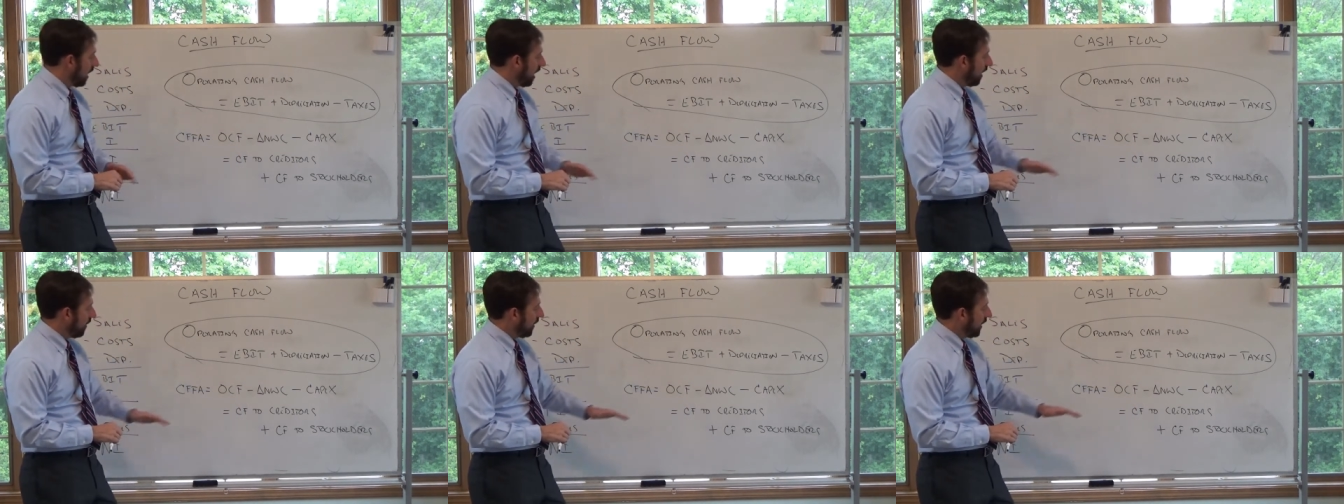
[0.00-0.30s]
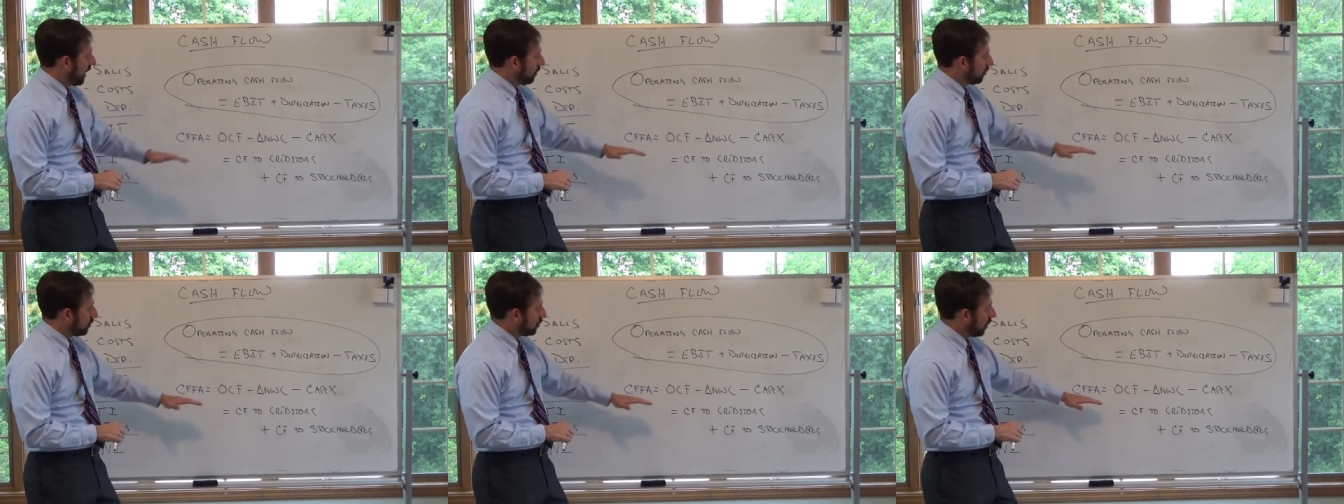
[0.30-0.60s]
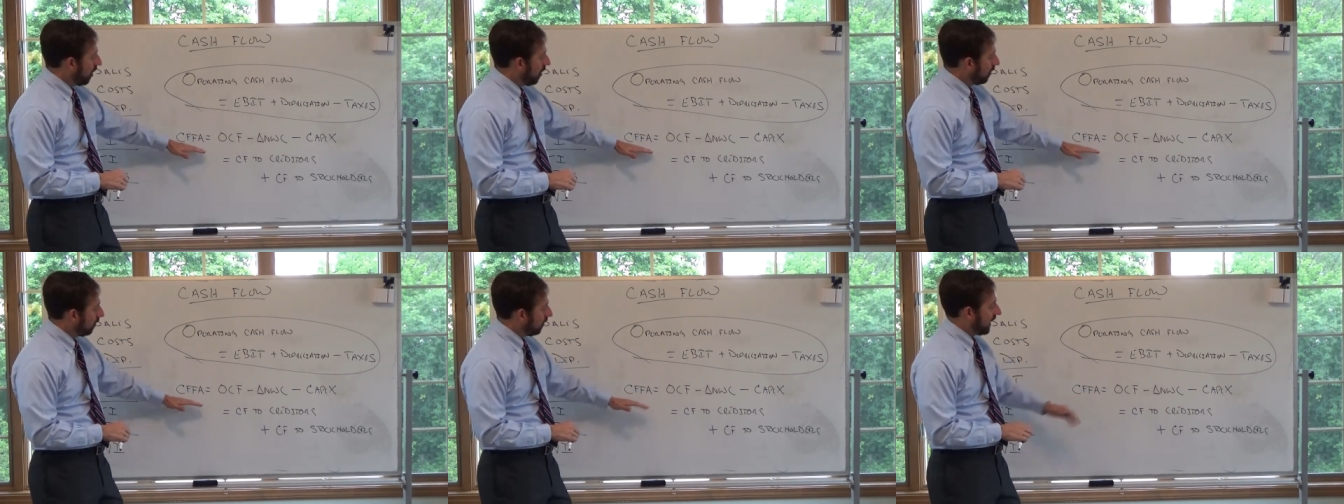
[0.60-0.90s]
Then our
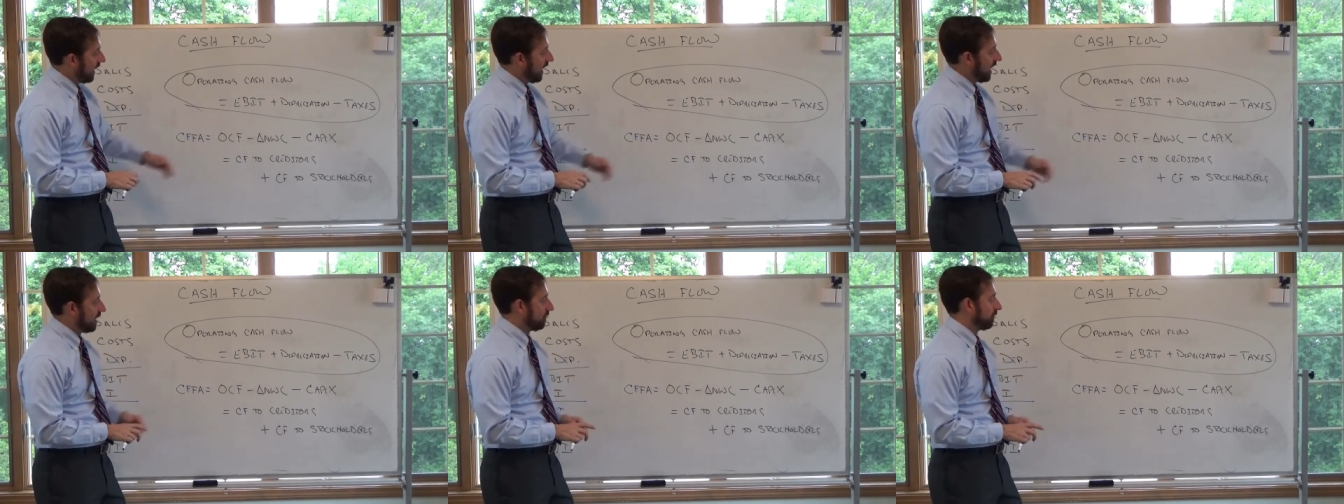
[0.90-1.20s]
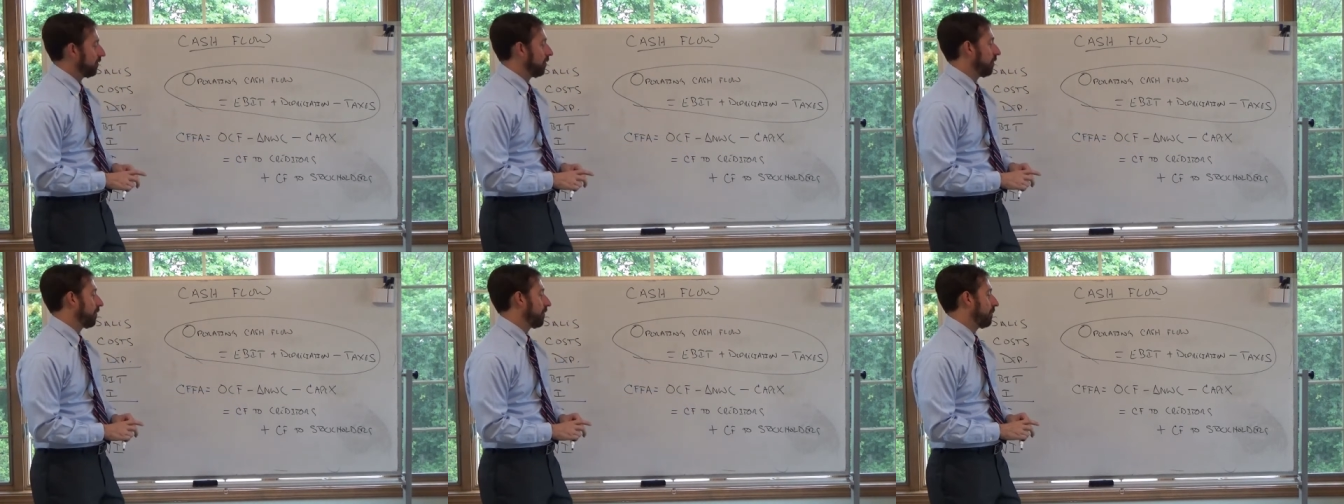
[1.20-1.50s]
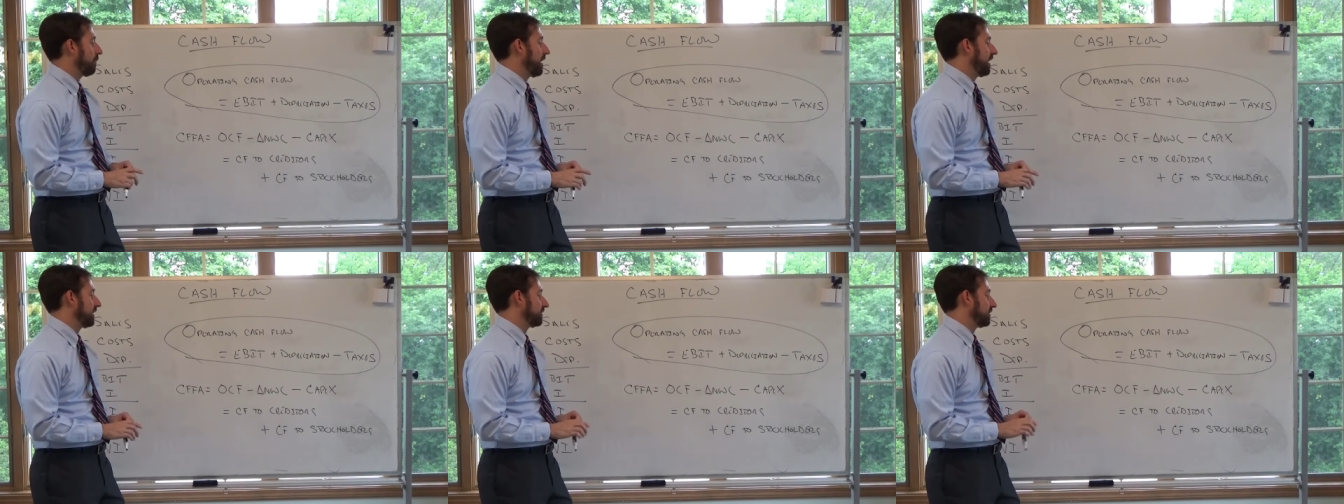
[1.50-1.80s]
total cash flow
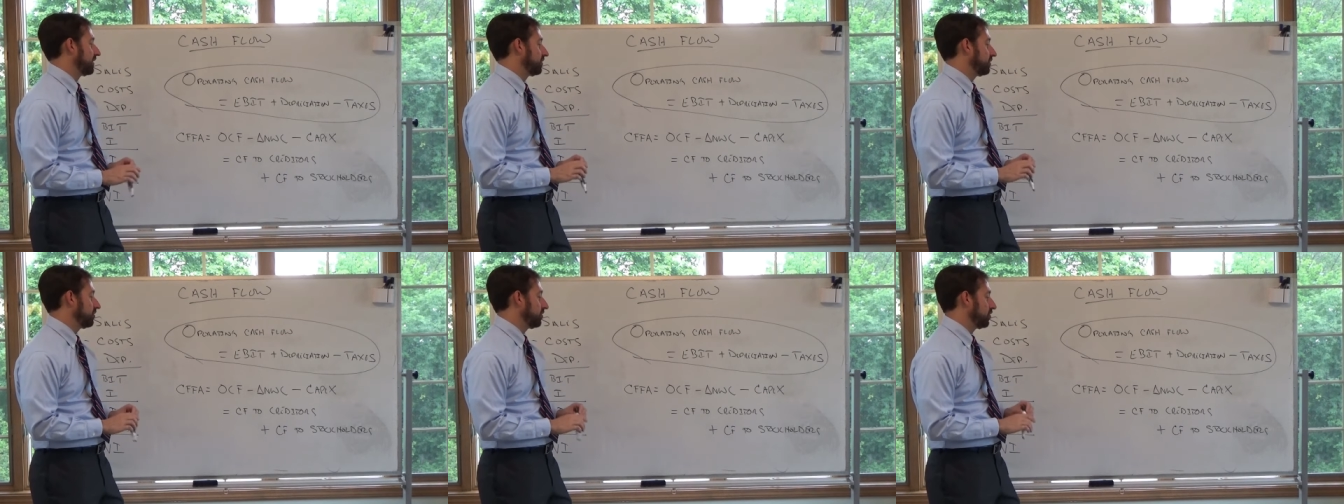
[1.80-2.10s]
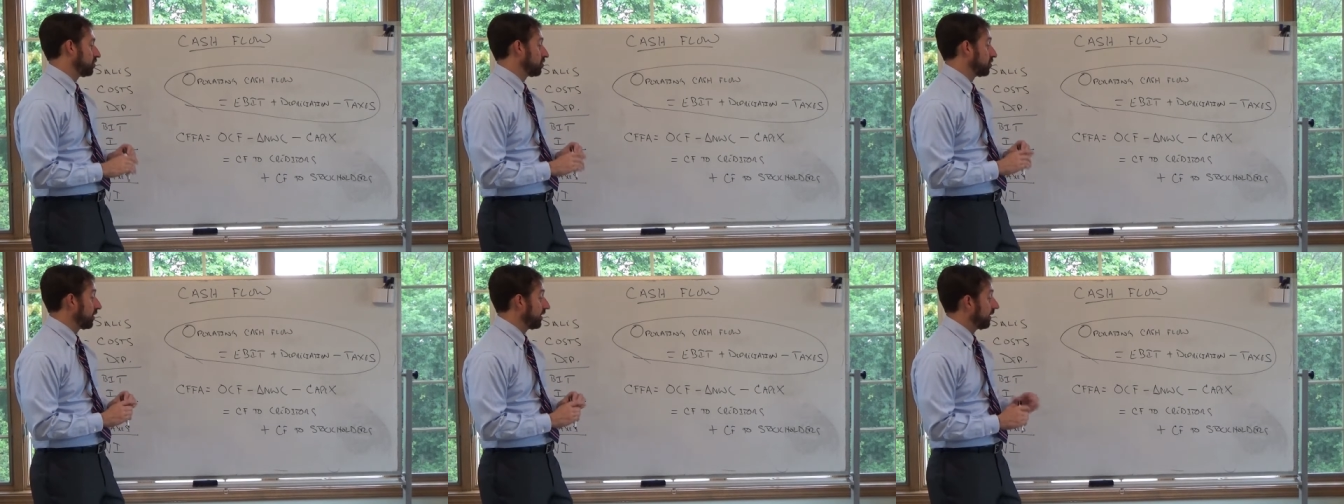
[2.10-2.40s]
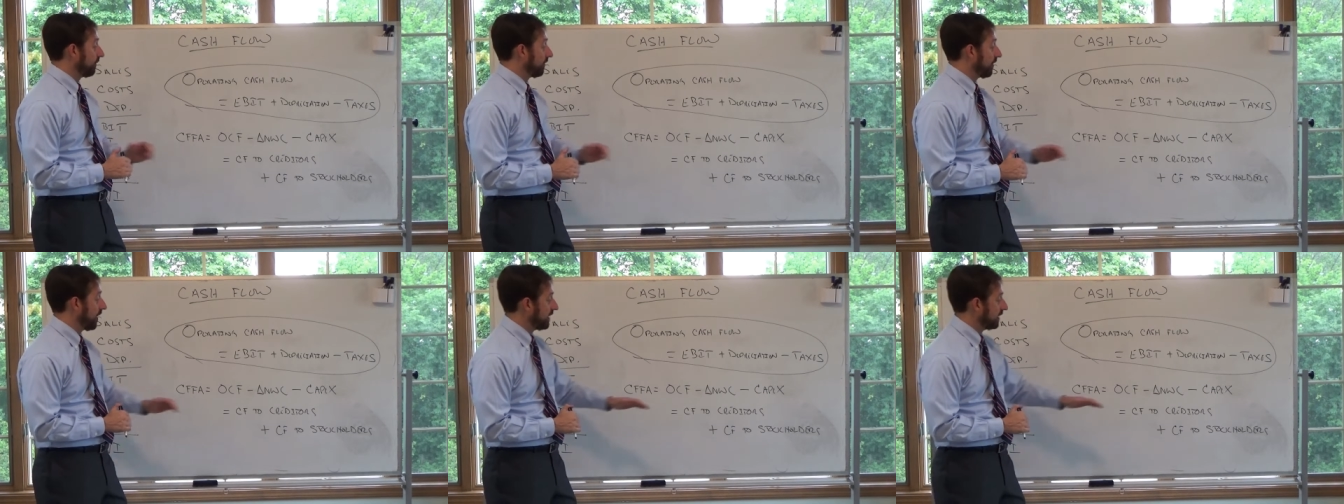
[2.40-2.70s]
from assets is usually
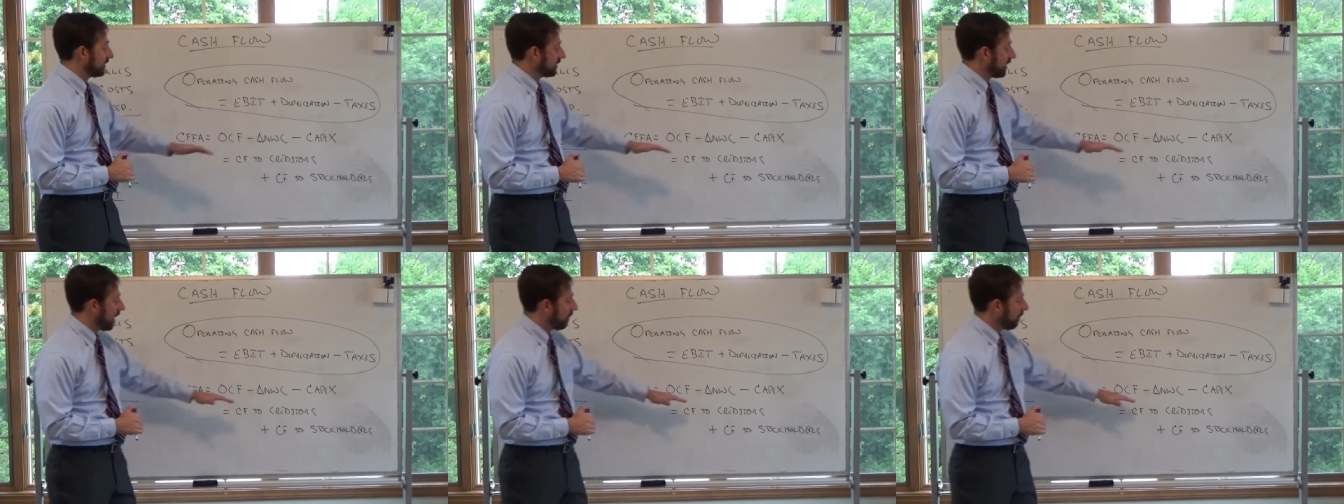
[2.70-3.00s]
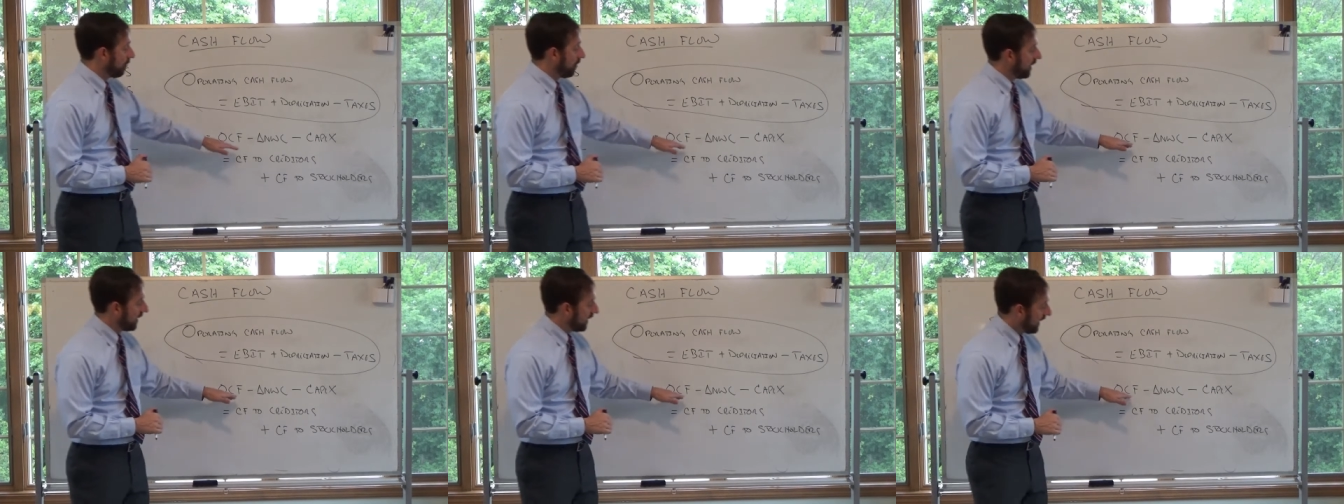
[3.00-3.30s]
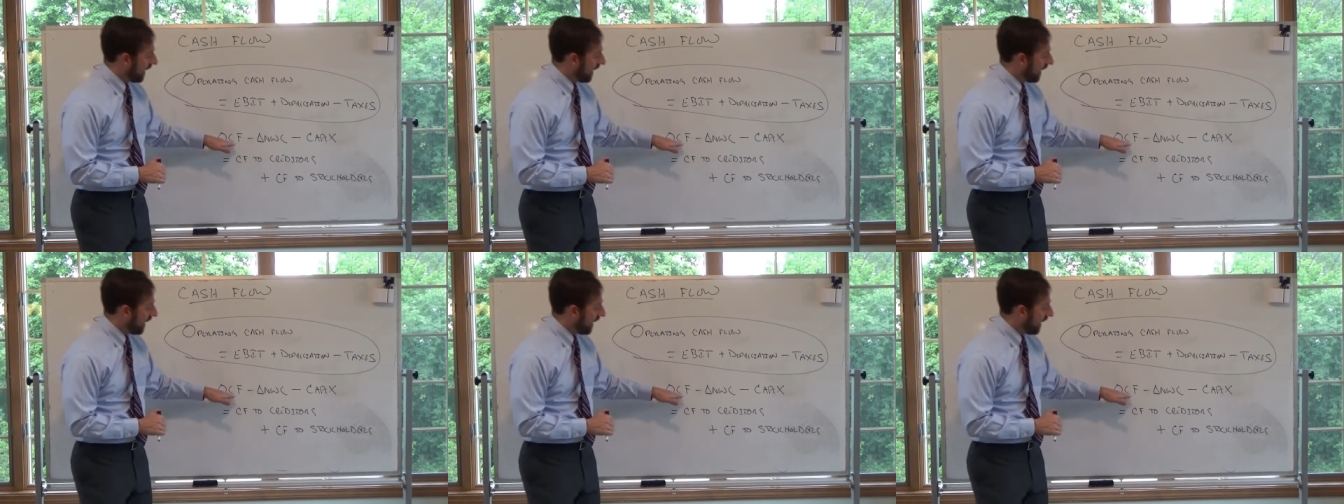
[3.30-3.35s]
defined as operating